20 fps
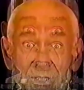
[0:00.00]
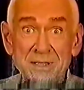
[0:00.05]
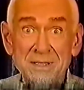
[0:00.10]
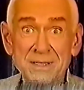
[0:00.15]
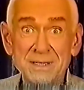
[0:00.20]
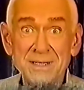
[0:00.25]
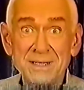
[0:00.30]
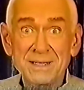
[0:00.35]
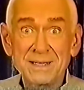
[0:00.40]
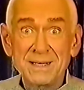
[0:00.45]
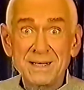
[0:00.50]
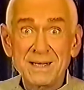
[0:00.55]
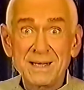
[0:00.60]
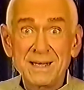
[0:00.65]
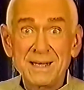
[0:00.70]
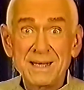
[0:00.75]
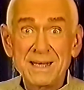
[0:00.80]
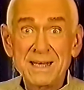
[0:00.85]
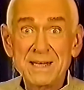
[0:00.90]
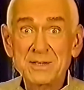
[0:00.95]
They also
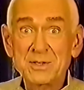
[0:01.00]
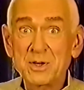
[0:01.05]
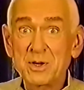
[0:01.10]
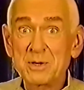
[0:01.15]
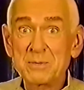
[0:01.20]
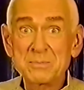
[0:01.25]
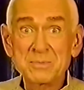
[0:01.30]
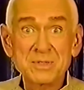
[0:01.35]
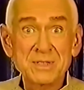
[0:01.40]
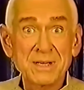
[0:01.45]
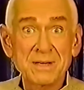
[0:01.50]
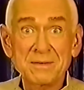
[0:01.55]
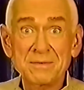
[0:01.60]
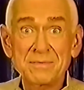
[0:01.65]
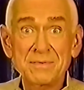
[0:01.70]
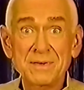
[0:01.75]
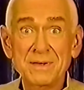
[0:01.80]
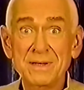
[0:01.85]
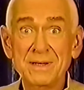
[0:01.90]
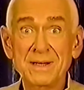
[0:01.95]
believed in the
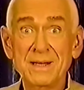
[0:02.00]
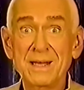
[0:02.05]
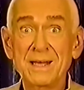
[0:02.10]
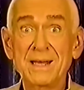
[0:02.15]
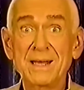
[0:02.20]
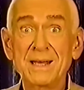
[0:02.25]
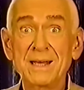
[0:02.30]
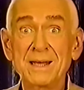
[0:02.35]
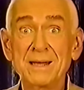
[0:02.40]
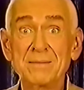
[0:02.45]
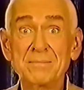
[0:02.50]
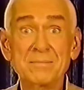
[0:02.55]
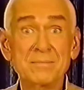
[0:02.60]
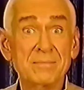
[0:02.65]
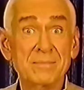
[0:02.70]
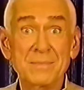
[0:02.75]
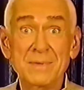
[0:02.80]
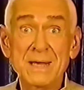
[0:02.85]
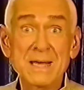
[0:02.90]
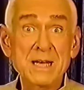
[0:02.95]
ancient astronaut
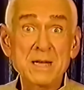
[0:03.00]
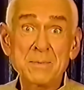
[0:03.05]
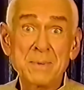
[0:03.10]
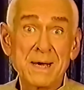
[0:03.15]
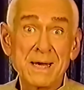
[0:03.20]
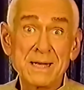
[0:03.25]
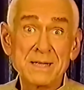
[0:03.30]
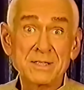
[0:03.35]
theory,